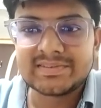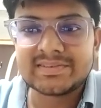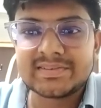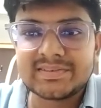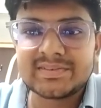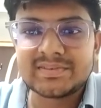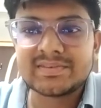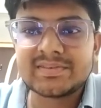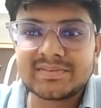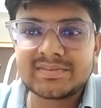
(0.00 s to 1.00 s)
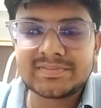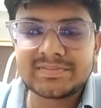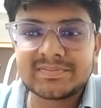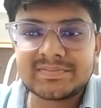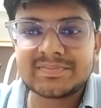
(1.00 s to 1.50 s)

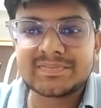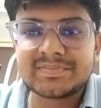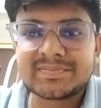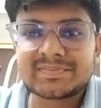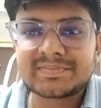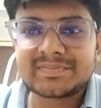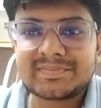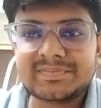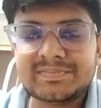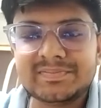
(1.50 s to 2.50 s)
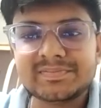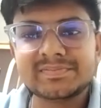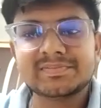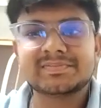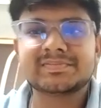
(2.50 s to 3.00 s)

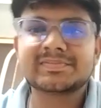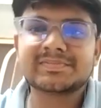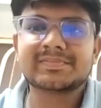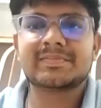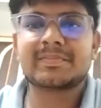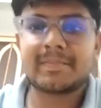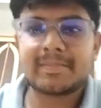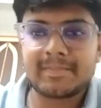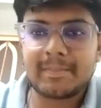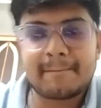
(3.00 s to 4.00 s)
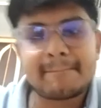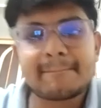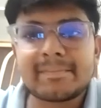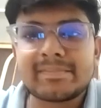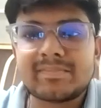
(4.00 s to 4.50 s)

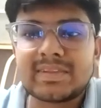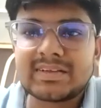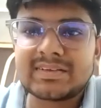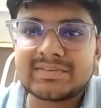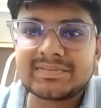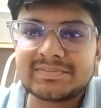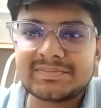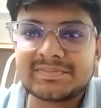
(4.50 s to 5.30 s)
No words are spoken by the person on screen.